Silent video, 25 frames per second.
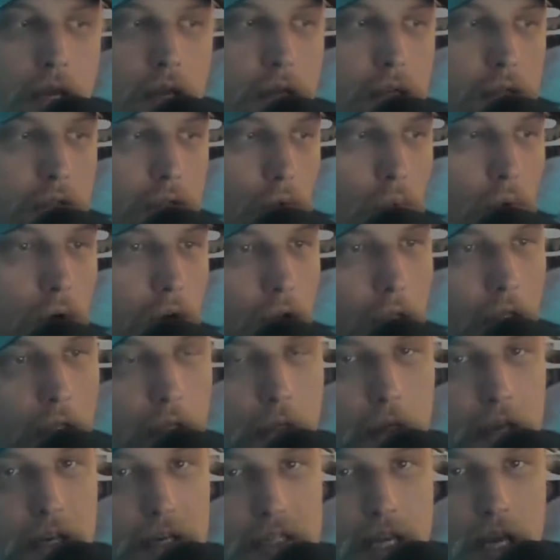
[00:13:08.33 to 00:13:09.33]
So one of the
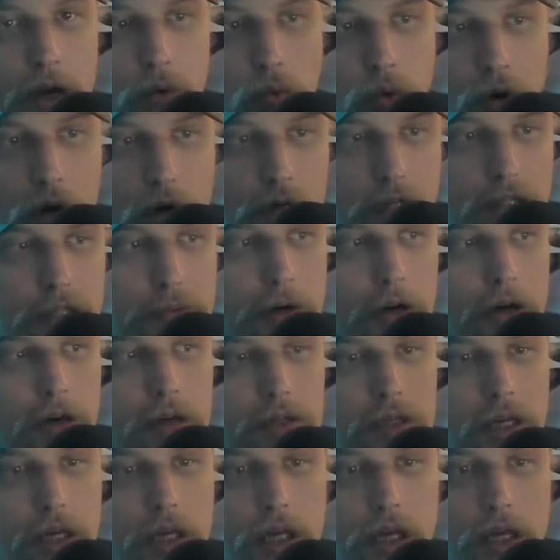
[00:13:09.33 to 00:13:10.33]
things that we're
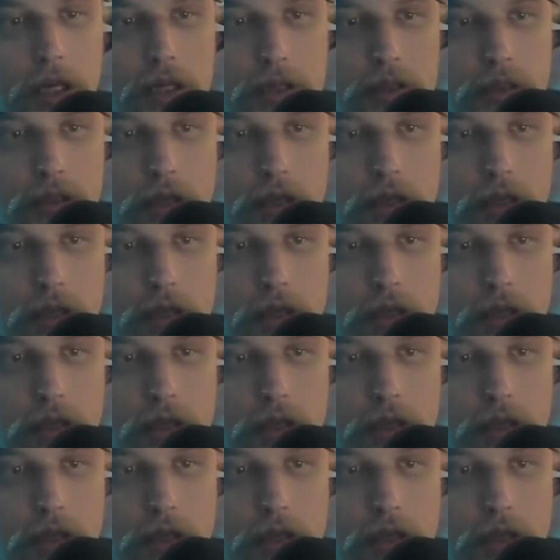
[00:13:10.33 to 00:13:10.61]
experiencing is